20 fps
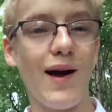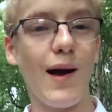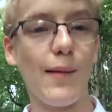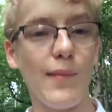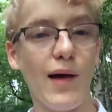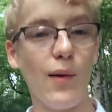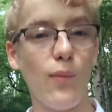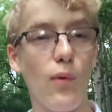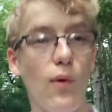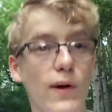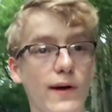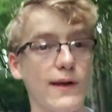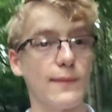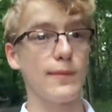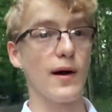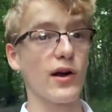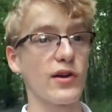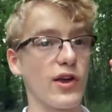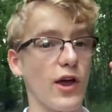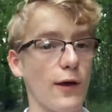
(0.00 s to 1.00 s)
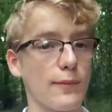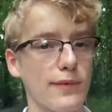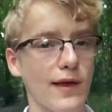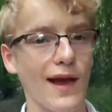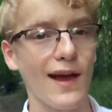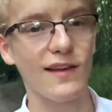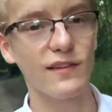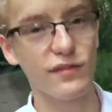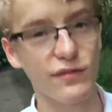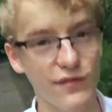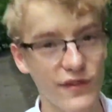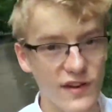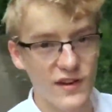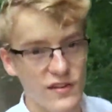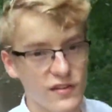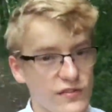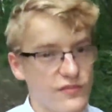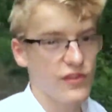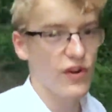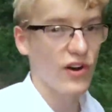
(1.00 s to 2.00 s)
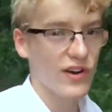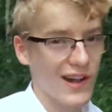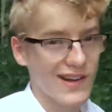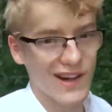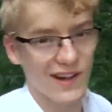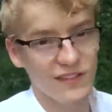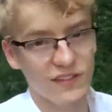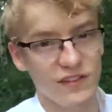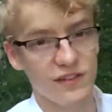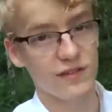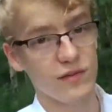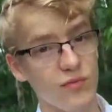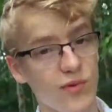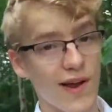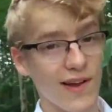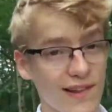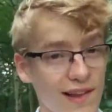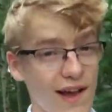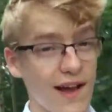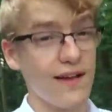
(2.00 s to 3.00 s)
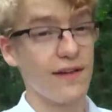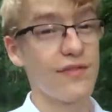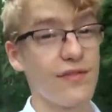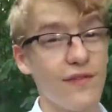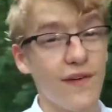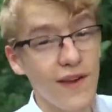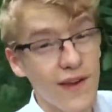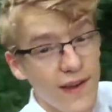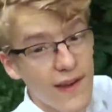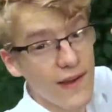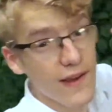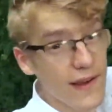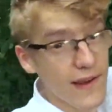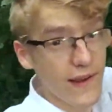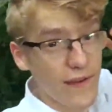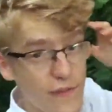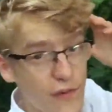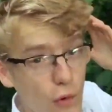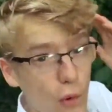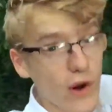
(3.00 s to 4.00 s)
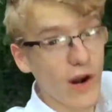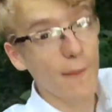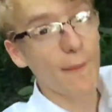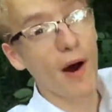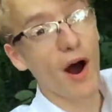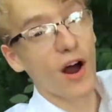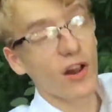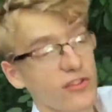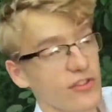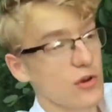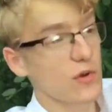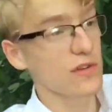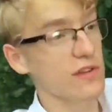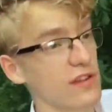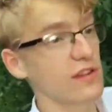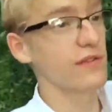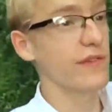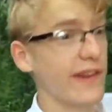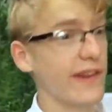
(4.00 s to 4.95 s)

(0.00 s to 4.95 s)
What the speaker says: I'm now walking back home, guys. Finish the Fortnite dances in real life. If you want a part two to this